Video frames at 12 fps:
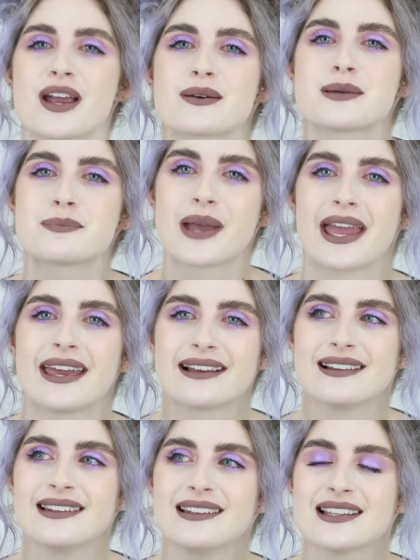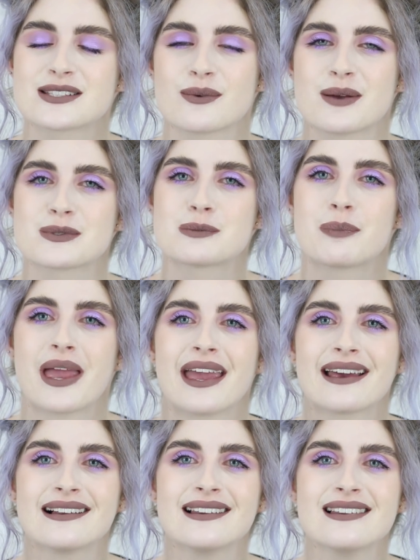very pale, so I was
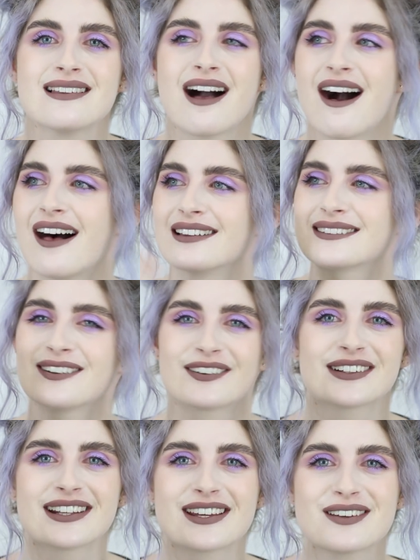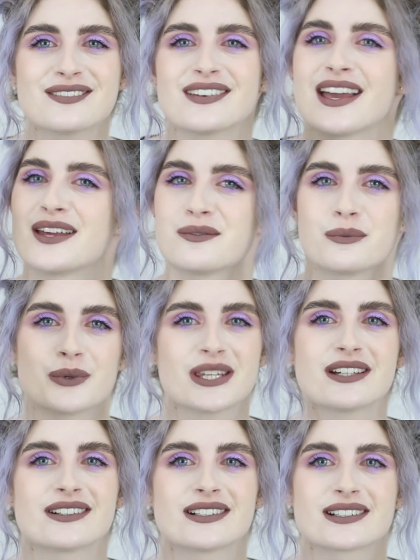pale, alternative, and
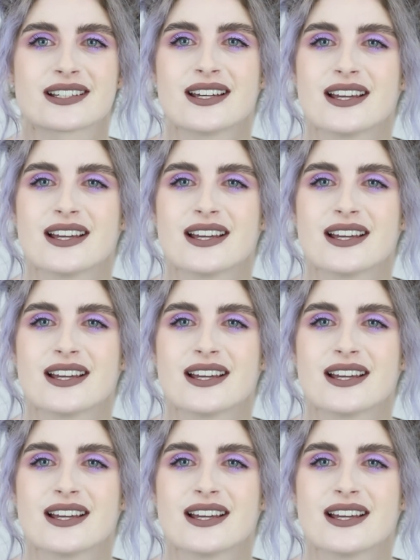weird.